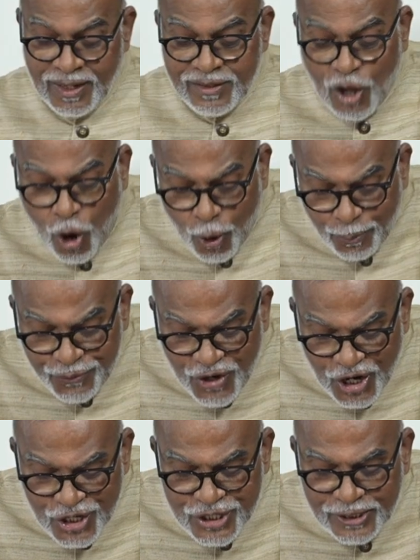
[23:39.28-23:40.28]
The
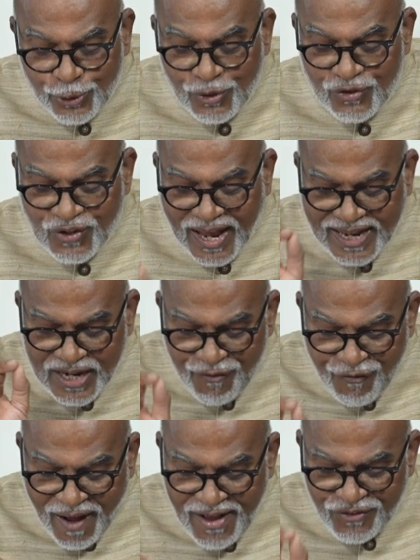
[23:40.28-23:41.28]
objection to the
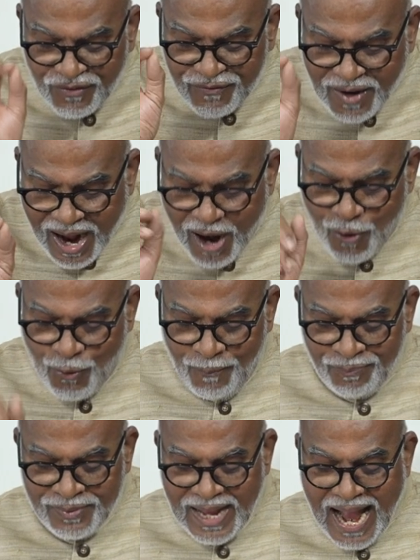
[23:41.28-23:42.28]
sacrifice of
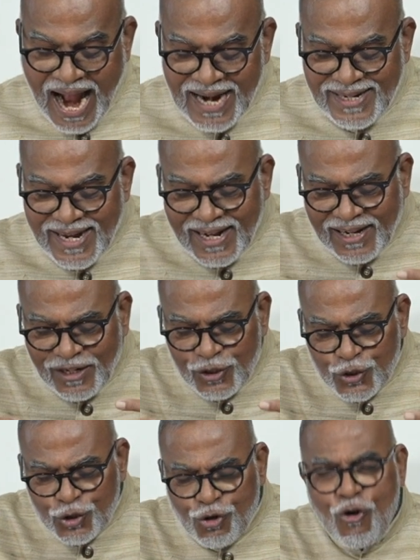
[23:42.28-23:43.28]
cow had taken a
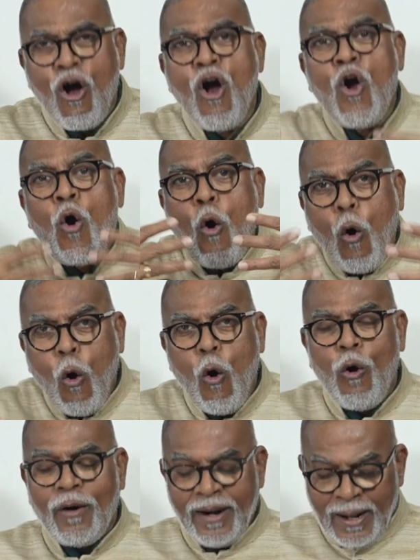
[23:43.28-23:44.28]
strong
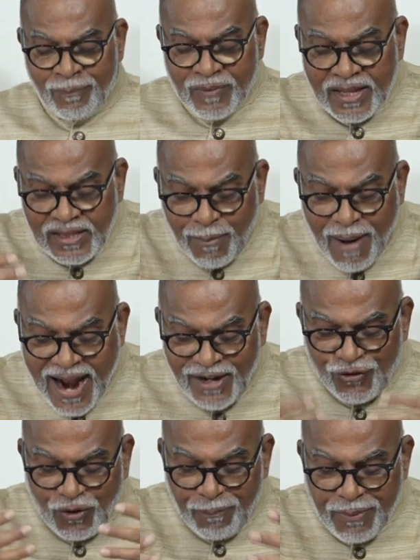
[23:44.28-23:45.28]
hold in the
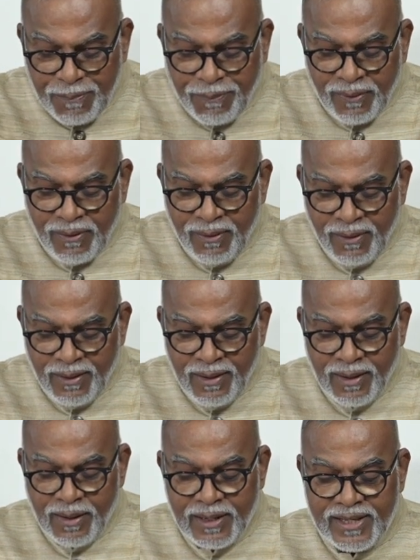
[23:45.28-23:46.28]
minds of people,
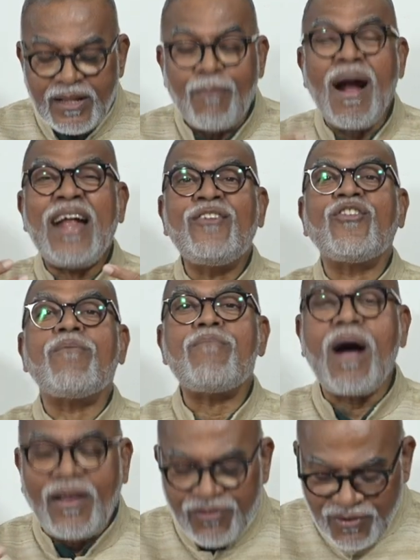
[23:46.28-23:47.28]
in the minds of
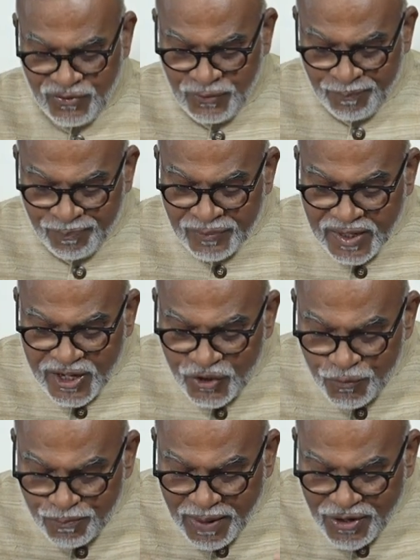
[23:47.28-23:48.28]
masses,
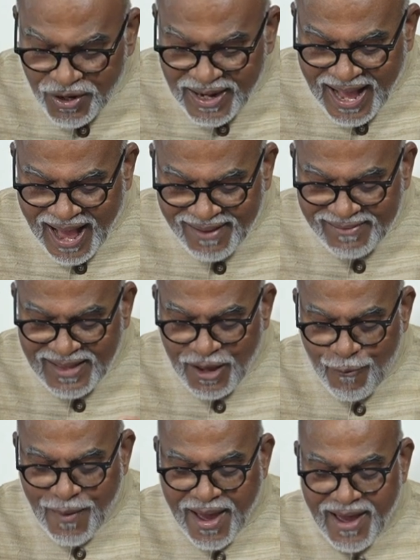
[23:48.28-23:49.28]
especially as they
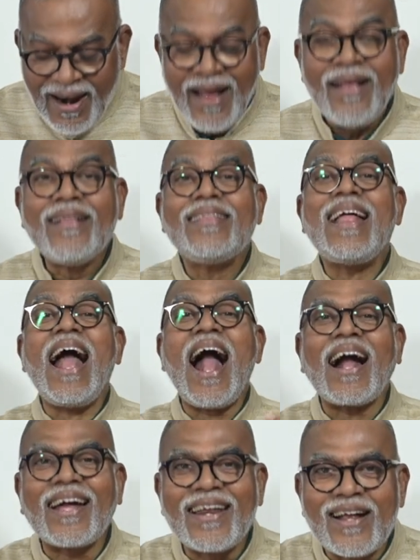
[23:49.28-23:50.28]
were the
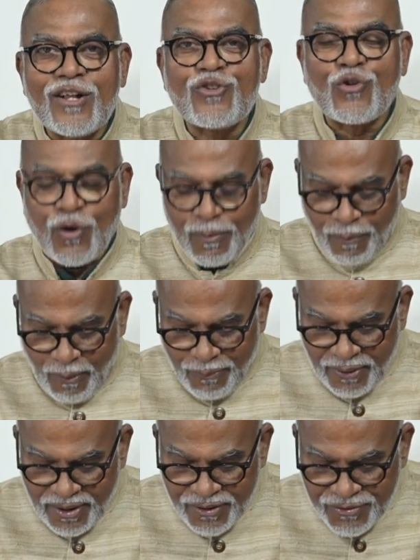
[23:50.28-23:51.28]
agricultural
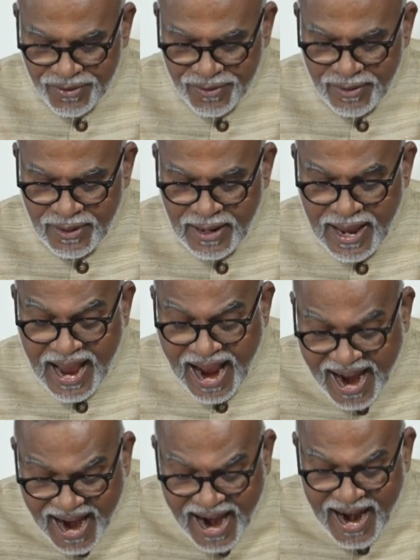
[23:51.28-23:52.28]
population.
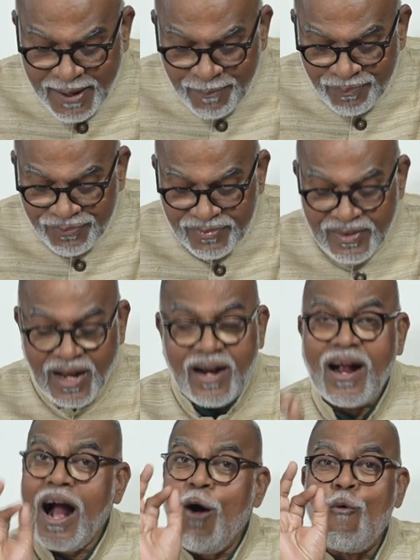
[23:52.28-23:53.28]
And the
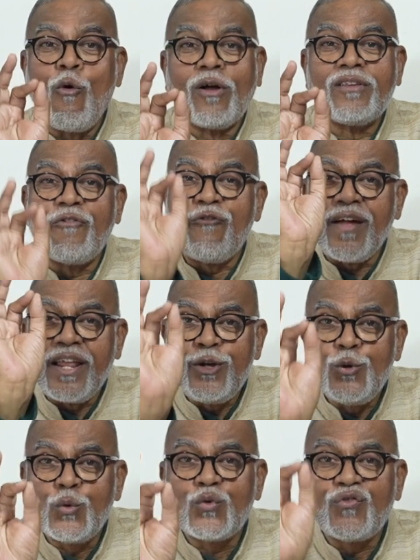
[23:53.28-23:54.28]
cow was a very
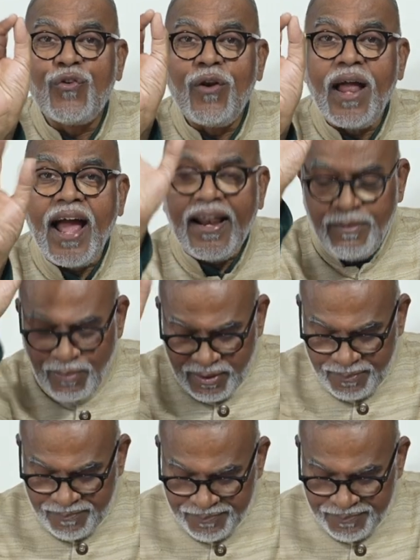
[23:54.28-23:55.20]
useful animal.